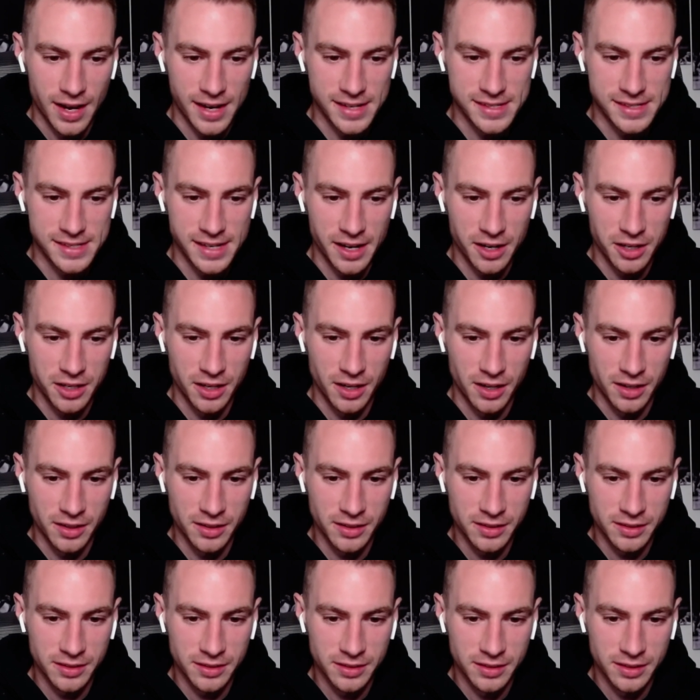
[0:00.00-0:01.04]
Isaiah
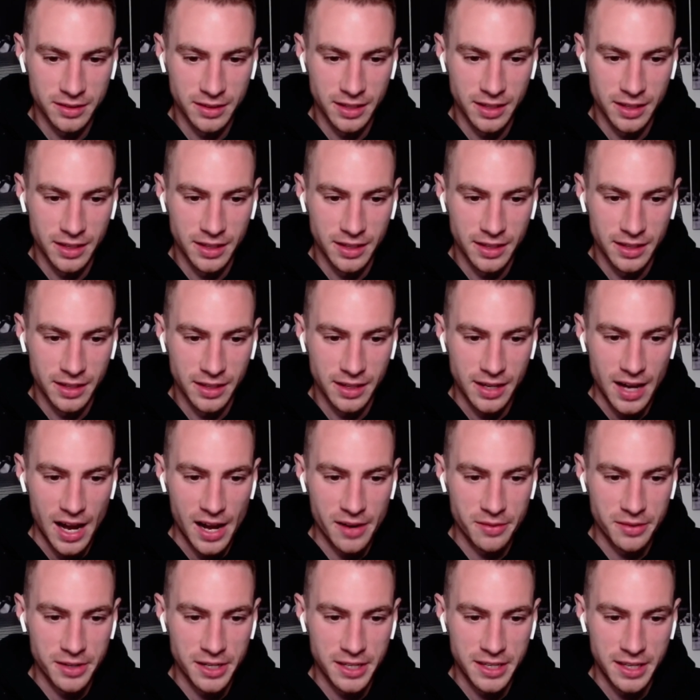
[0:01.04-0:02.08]
Young,
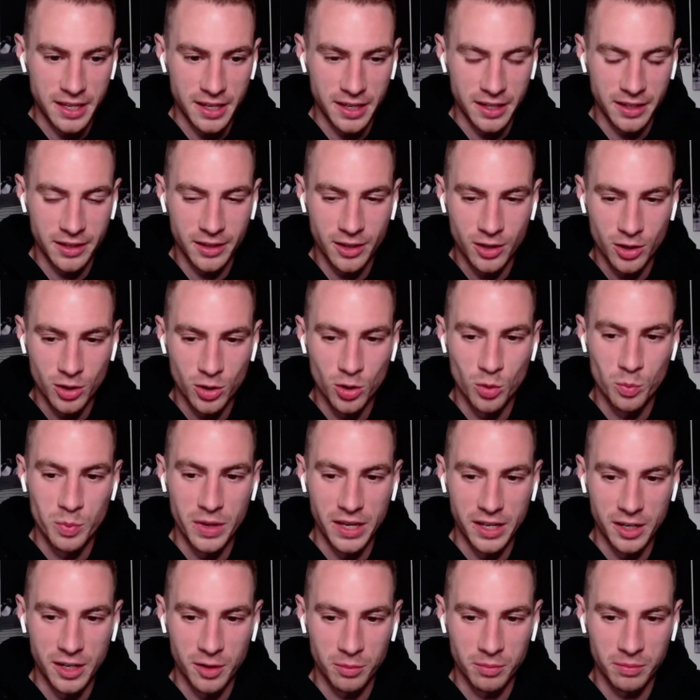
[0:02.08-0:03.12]
Kyrie King, who
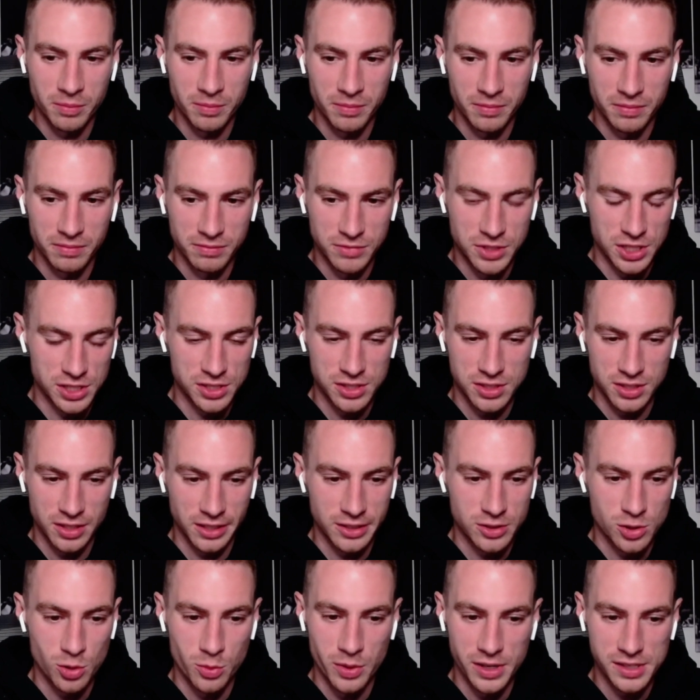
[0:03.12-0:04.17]
beat him just like
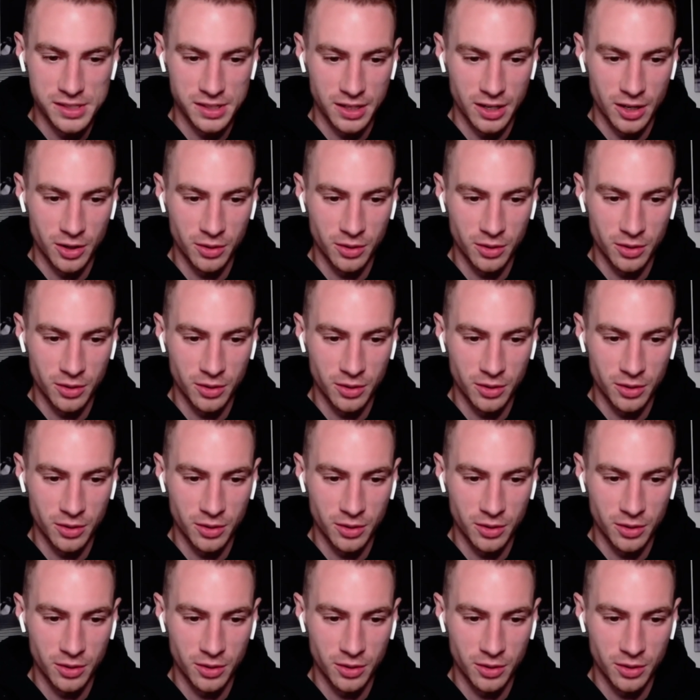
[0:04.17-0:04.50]
2 weeks ago.